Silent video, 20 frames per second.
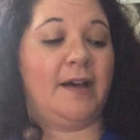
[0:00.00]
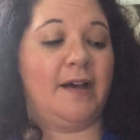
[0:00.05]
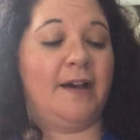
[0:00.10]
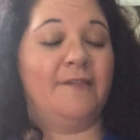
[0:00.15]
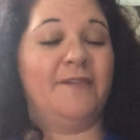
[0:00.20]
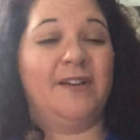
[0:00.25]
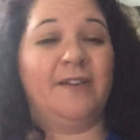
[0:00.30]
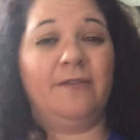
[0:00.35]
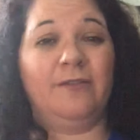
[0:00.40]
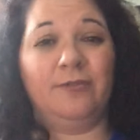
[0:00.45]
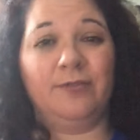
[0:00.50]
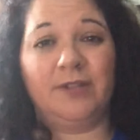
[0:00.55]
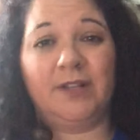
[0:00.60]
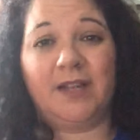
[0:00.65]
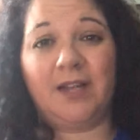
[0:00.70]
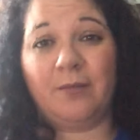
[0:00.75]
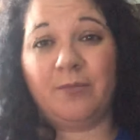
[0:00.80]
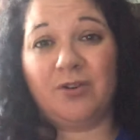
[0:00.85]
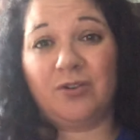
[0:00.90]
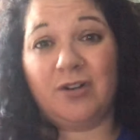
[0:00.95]
really
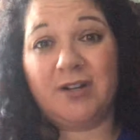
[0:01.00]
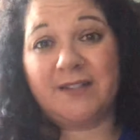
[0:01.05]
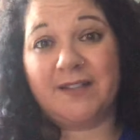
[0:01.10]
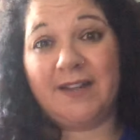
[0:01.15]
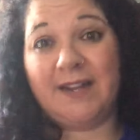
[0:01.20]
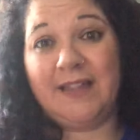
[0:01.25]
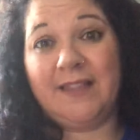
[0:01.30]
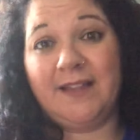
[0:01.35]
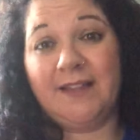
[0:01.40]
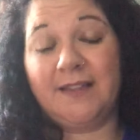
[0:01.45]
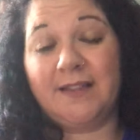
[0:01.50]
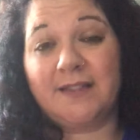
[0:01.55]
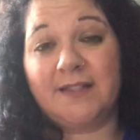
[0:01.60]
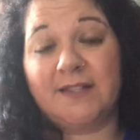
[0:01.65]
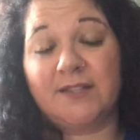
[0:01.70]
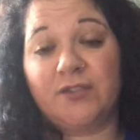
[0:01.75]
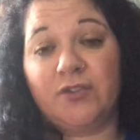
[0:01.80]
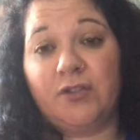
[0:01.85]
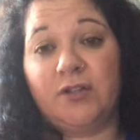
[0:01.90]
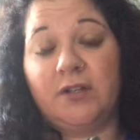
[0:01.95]
come across anything that
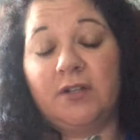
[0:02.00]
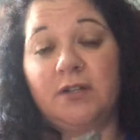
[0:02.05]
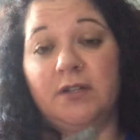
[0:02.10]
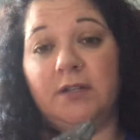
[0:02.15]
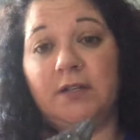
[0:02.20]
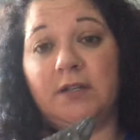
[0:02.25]
this couldn't